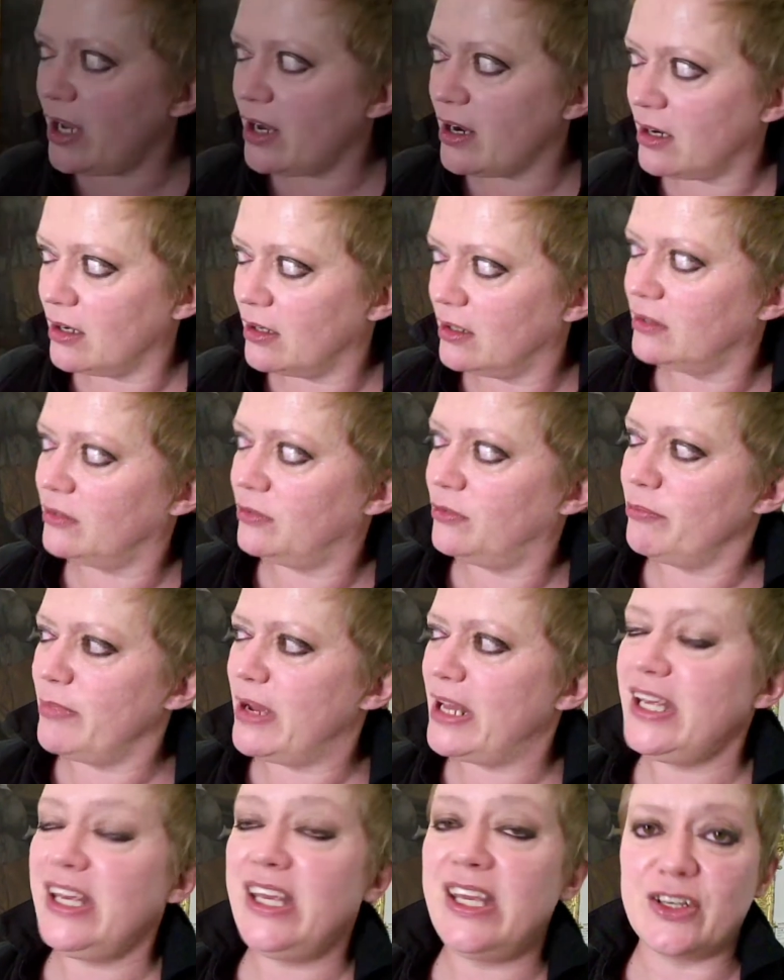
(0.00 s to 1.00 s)
are for
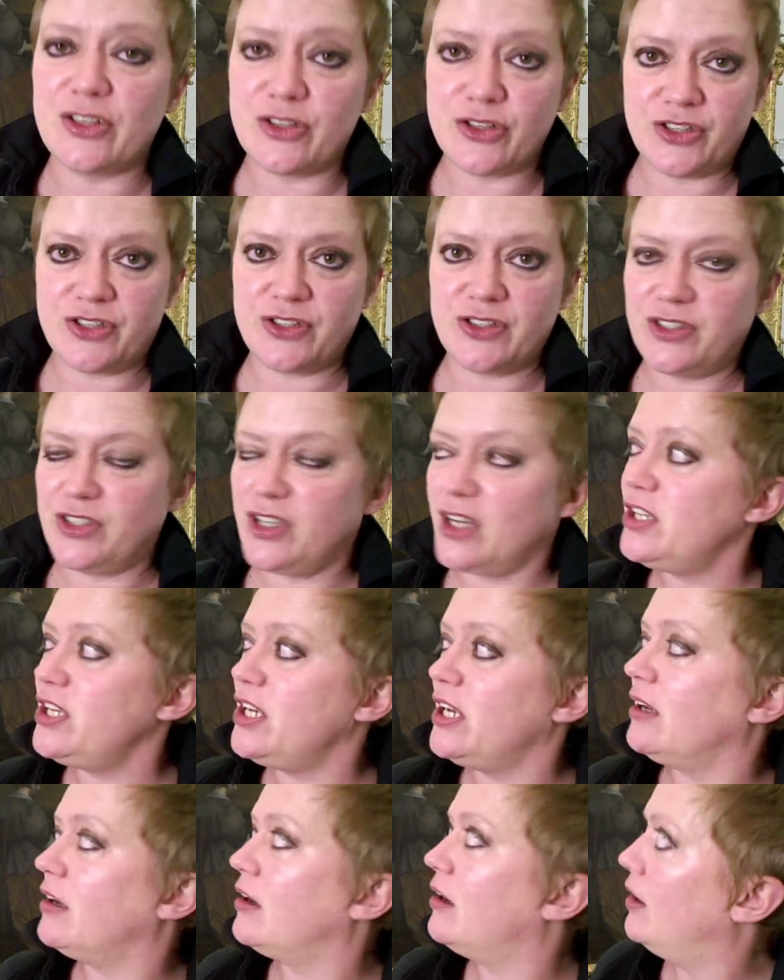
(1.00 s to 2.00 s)
many years
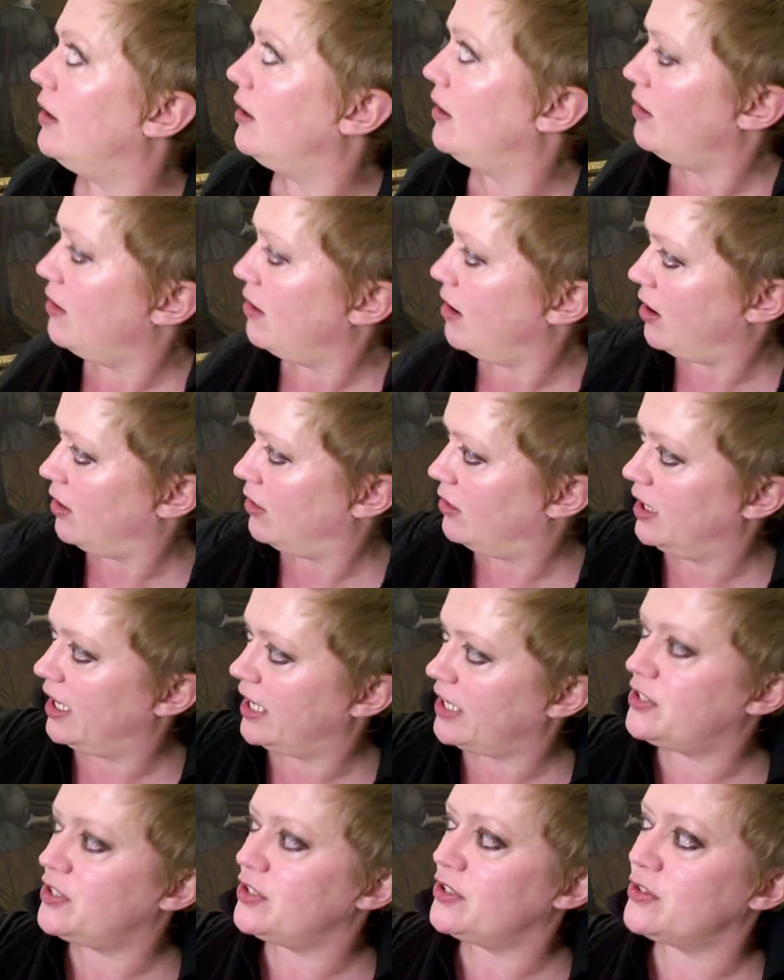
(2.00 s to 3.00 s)
studying our
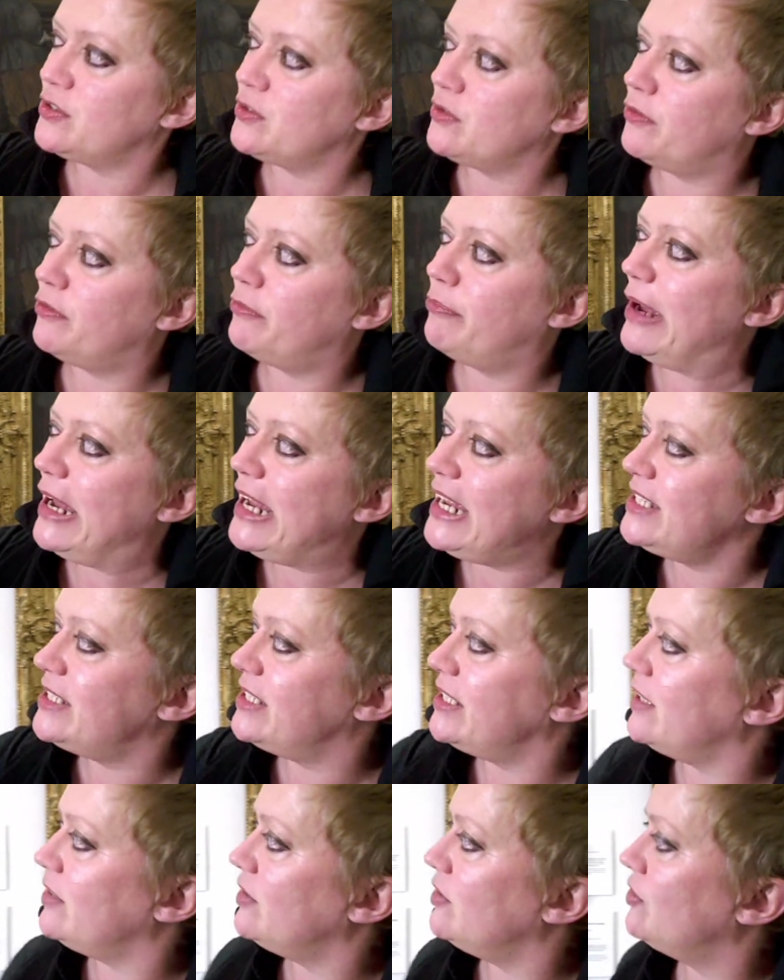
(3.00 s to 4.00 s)
collections of
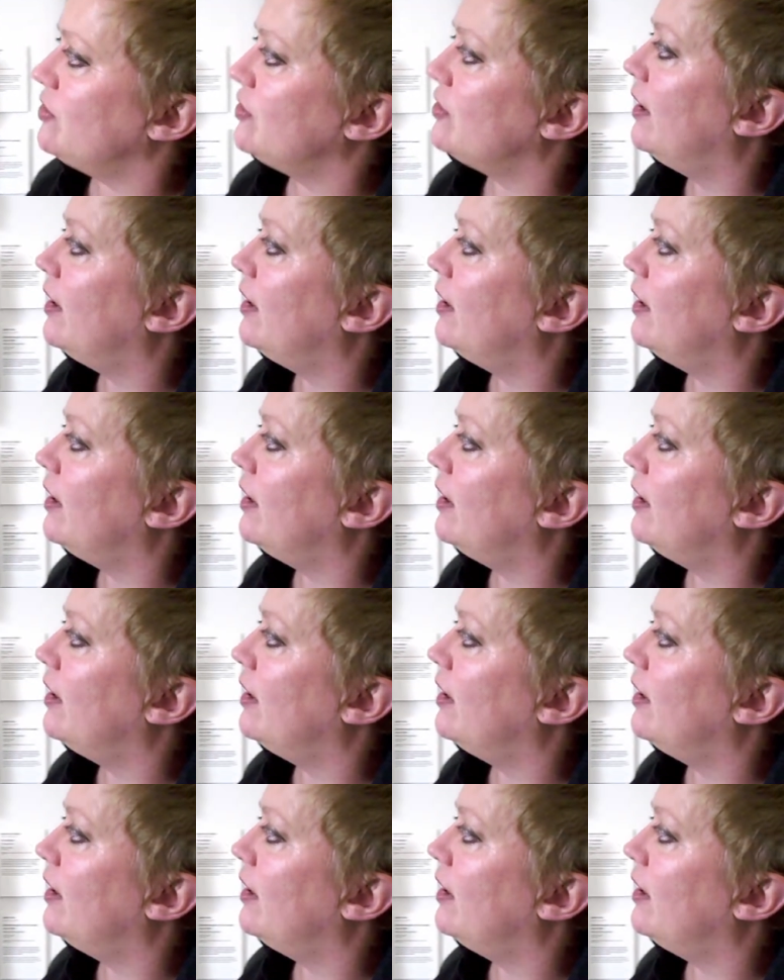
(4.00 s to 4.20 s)
paintings,